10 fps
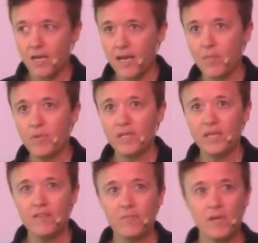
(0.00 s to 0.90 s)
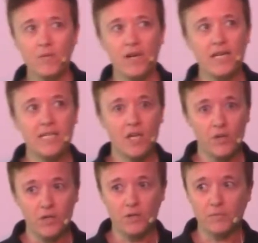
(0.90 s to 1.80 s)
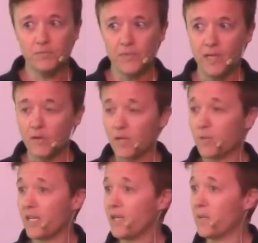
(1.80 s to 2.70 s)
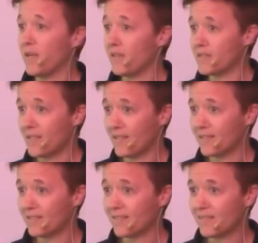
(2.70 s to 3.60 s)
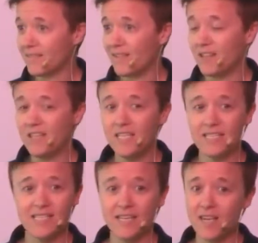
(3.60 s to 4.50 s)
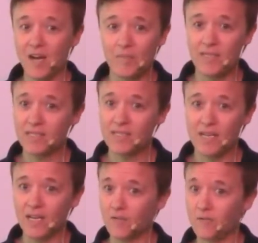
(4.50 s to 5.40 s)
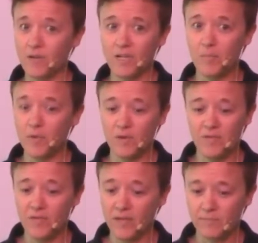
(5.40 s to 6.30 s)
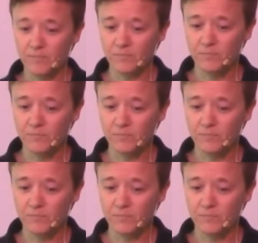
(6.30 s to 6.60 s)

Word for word: Now, believe me when I tell you, and I don't care what anyone else says, this cannot be sustained for any period of time